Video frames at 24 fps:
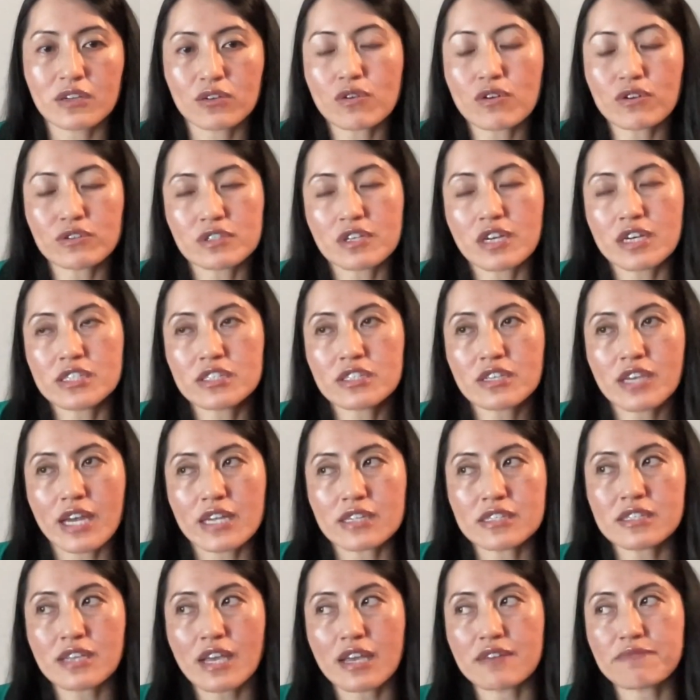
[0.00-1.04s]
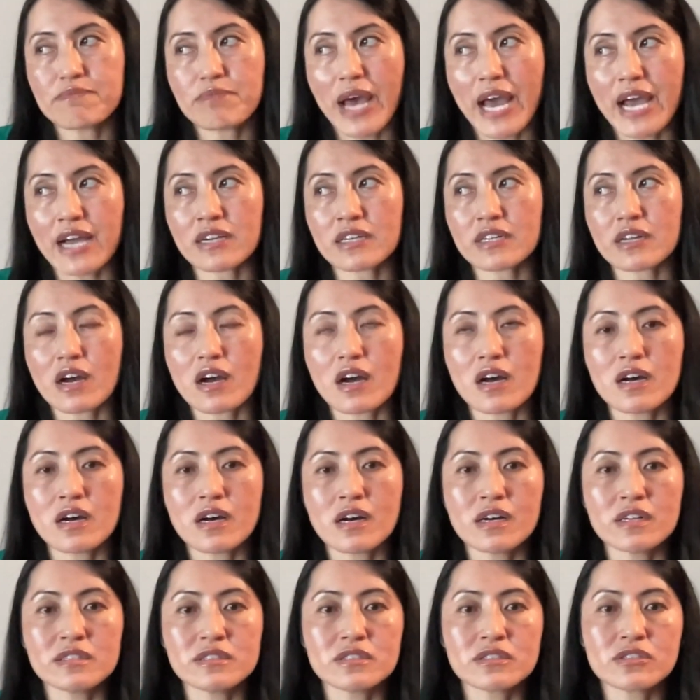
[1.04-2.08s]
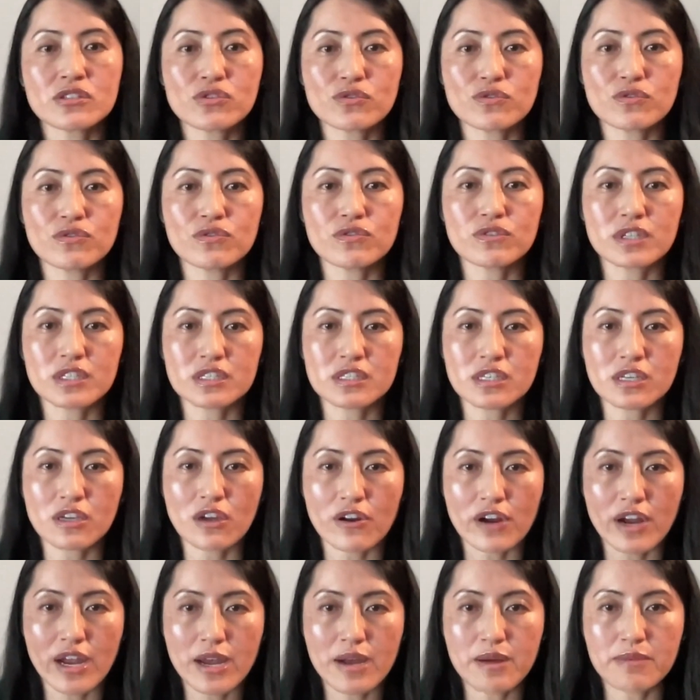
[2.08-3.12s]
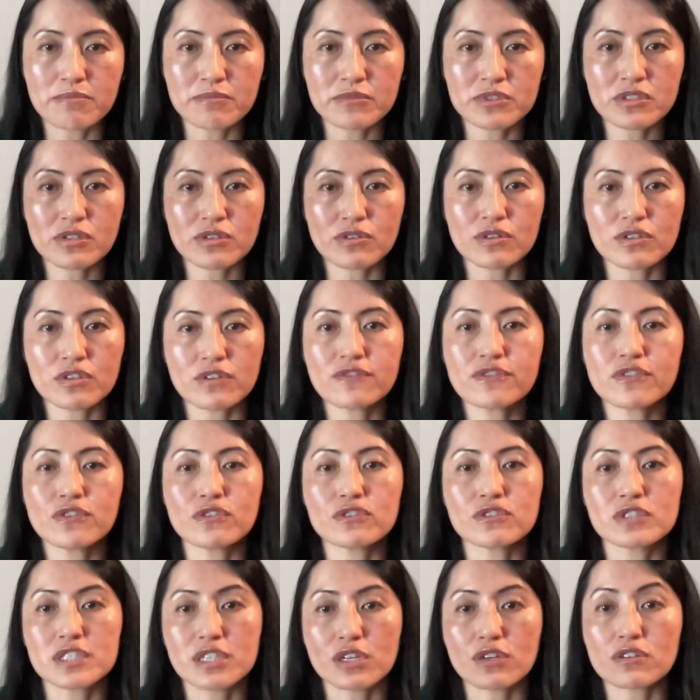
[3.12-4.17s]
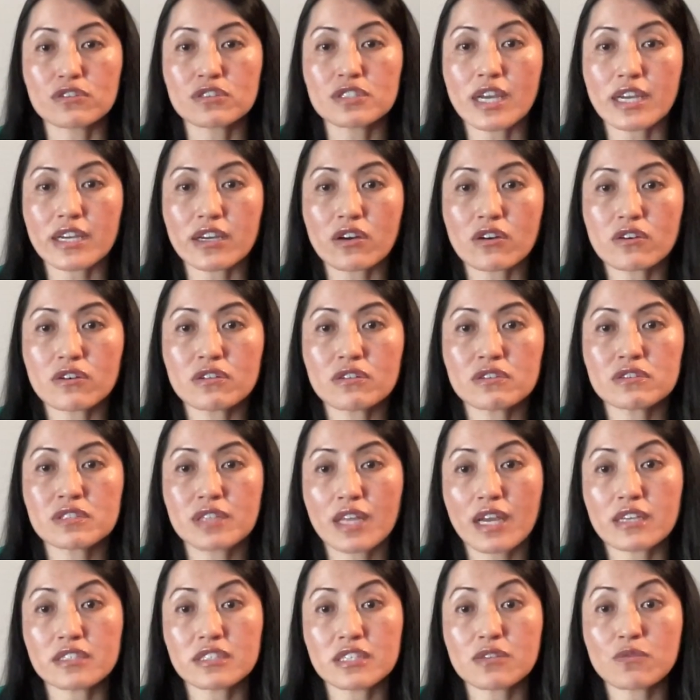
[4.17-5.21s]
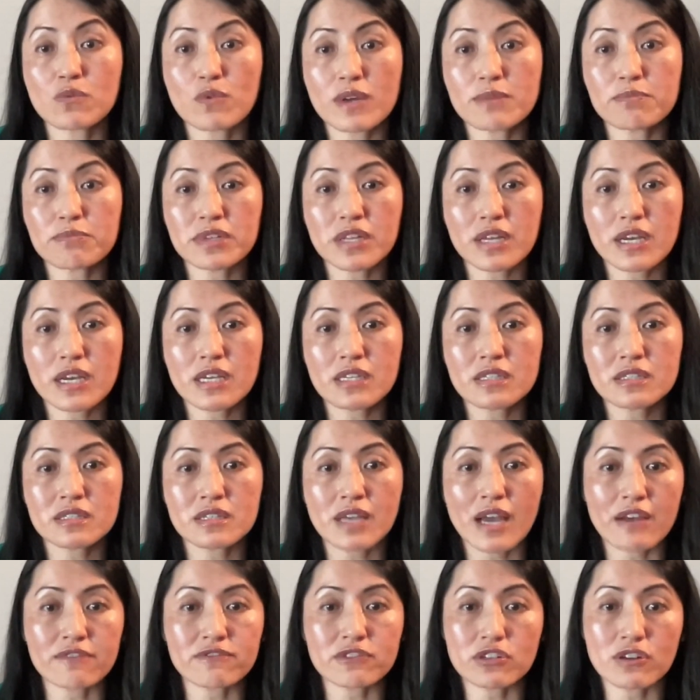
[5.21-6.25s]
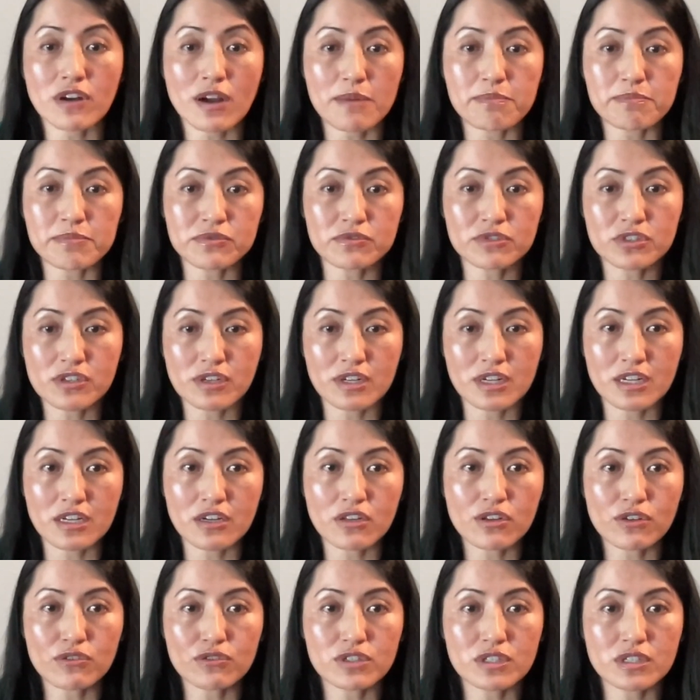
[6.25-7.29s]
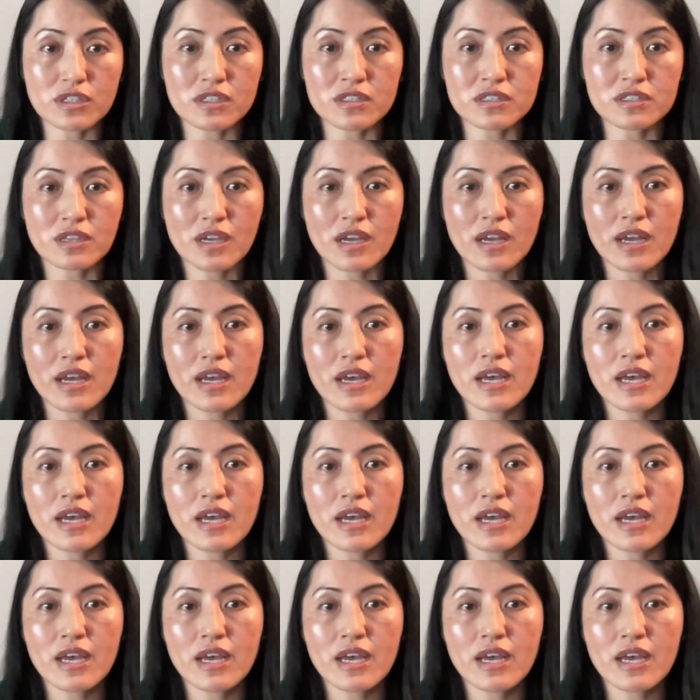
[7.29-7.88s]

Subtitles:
The quote does get saved back onto the CRM, so the full deal cycle stays in one place after opportunity closes.